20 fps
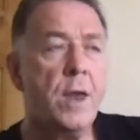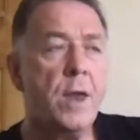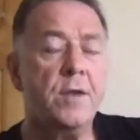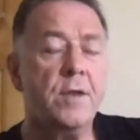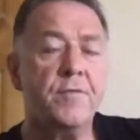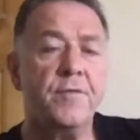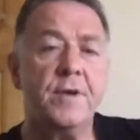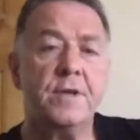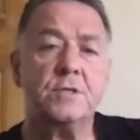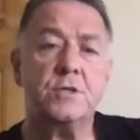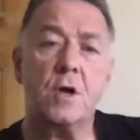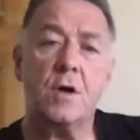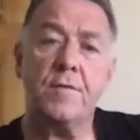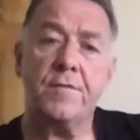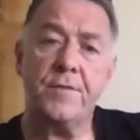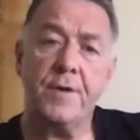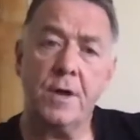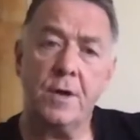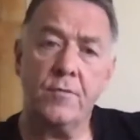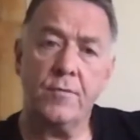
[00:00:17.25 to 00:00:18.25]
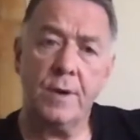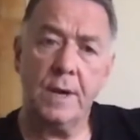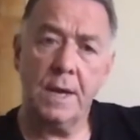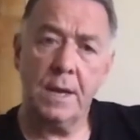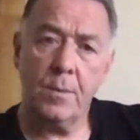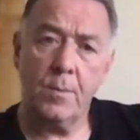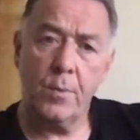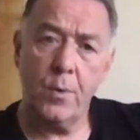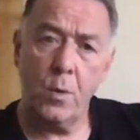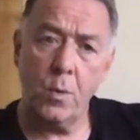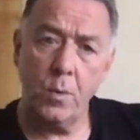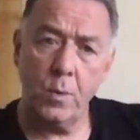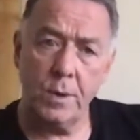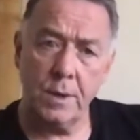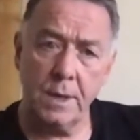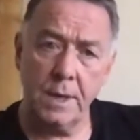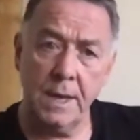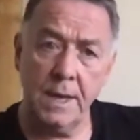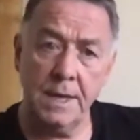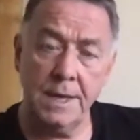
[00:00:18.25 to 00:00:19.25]
One of the things I found really
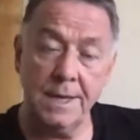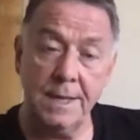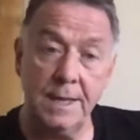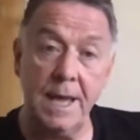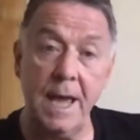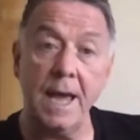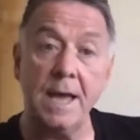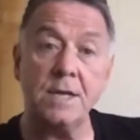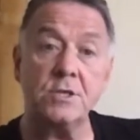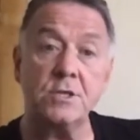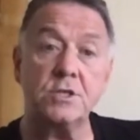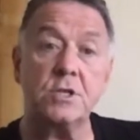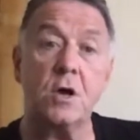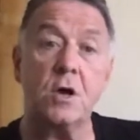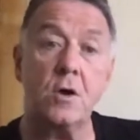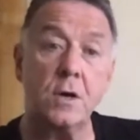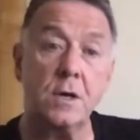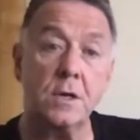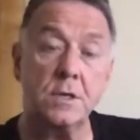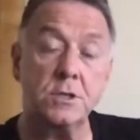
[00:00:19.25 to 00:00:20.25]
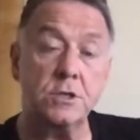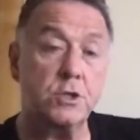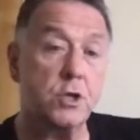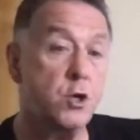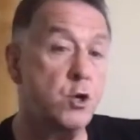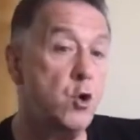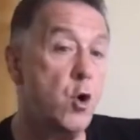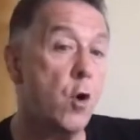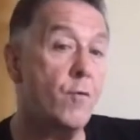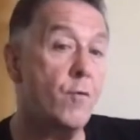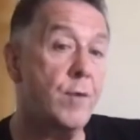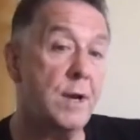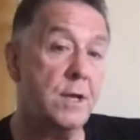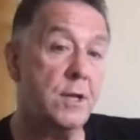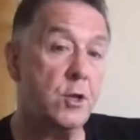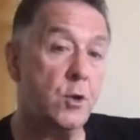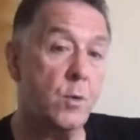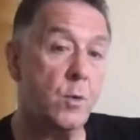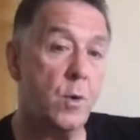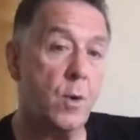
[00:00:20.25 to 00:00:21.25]
important in getting started is to not
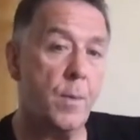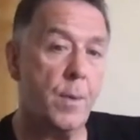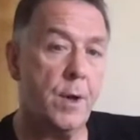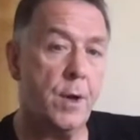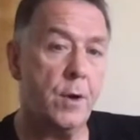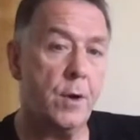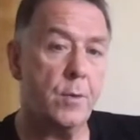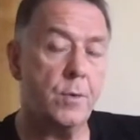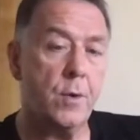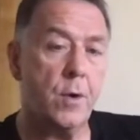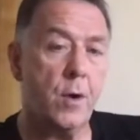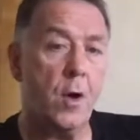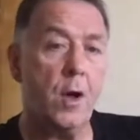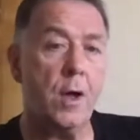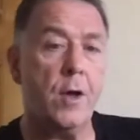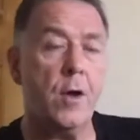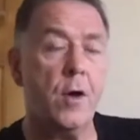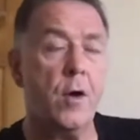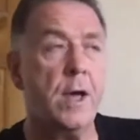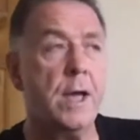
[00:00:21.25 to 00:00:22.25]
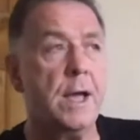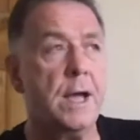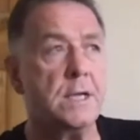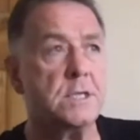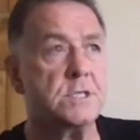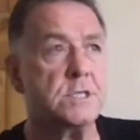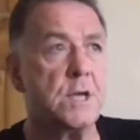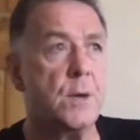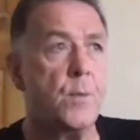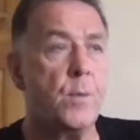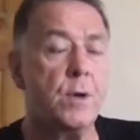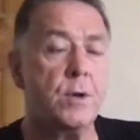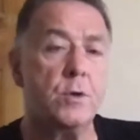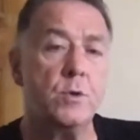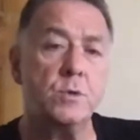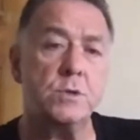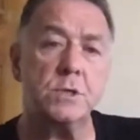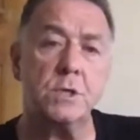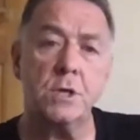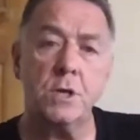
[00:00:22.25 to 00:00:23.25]
really do it on my own. I had
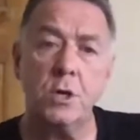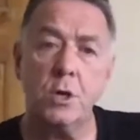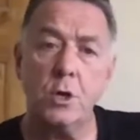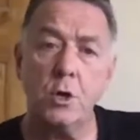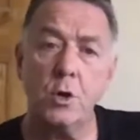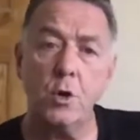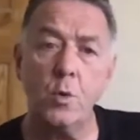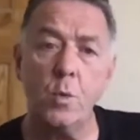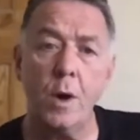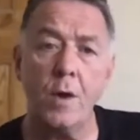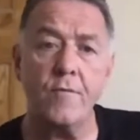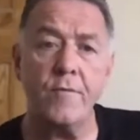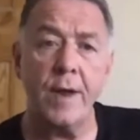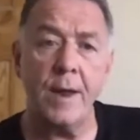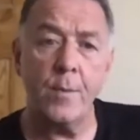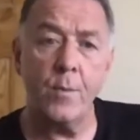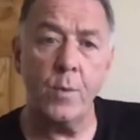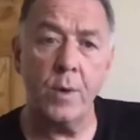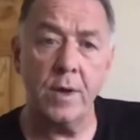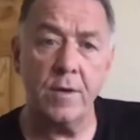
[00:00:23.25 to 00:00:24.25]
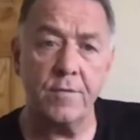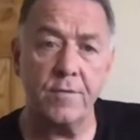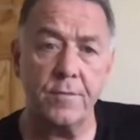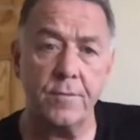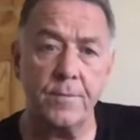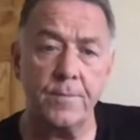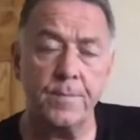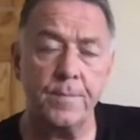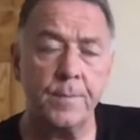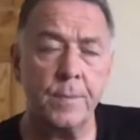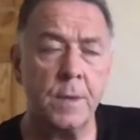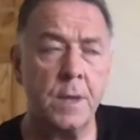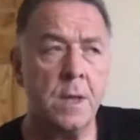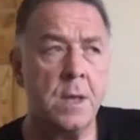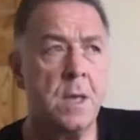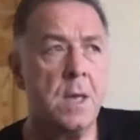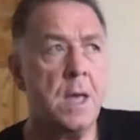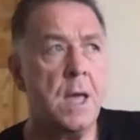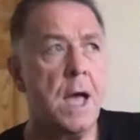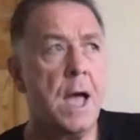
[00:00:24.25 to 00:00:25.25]
someone who I ran with.
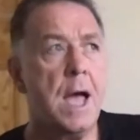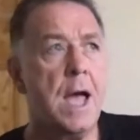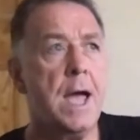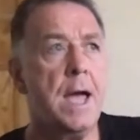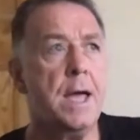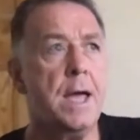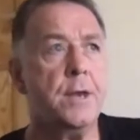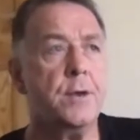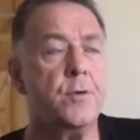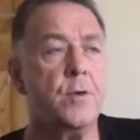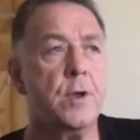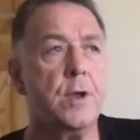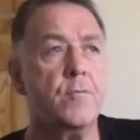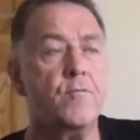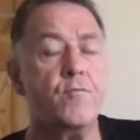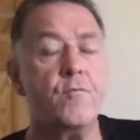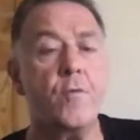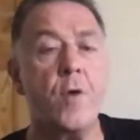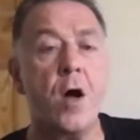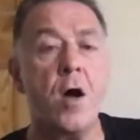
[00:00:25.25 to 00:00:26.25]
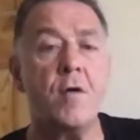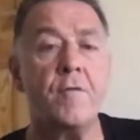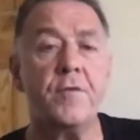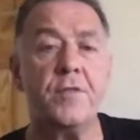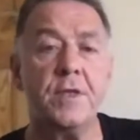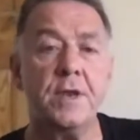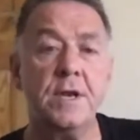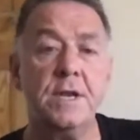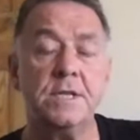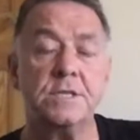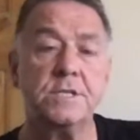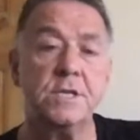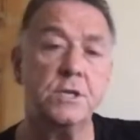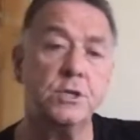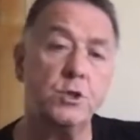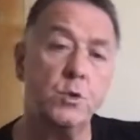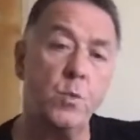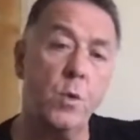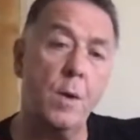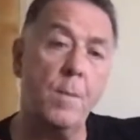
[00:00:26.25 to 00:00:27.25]
And rather than
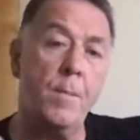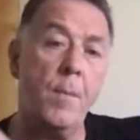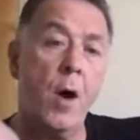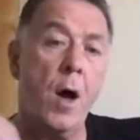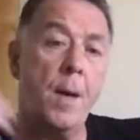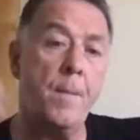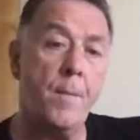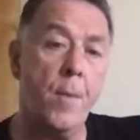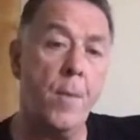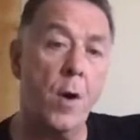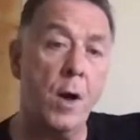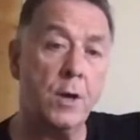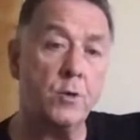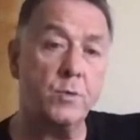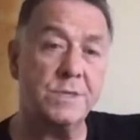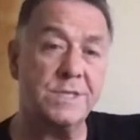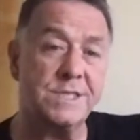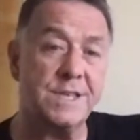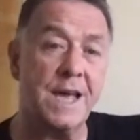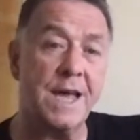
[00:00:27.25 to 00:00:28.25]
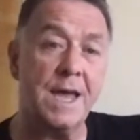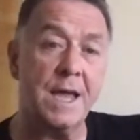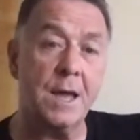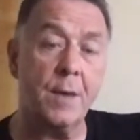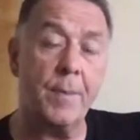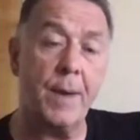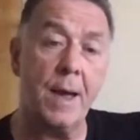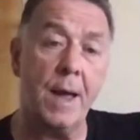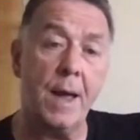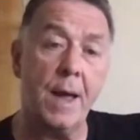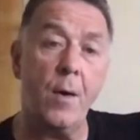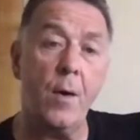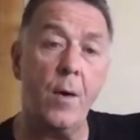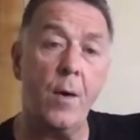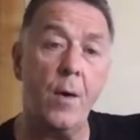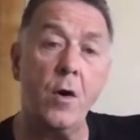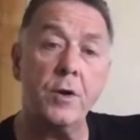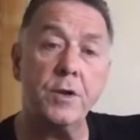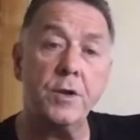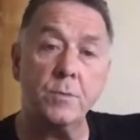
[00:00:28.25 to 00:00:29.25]
listening to what my mind was saying about how
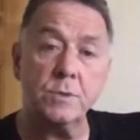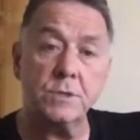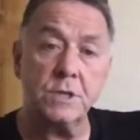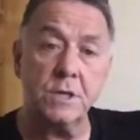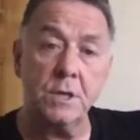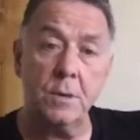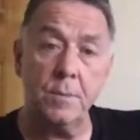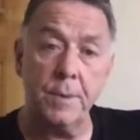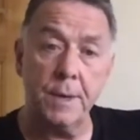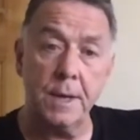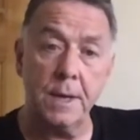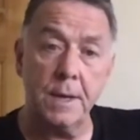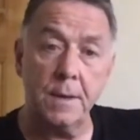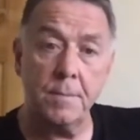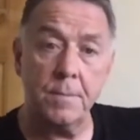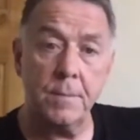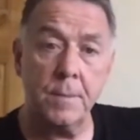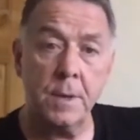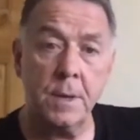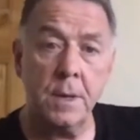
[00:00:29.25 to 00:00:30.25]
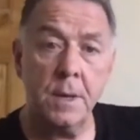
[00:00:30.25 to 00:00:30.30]
hard it was going to be,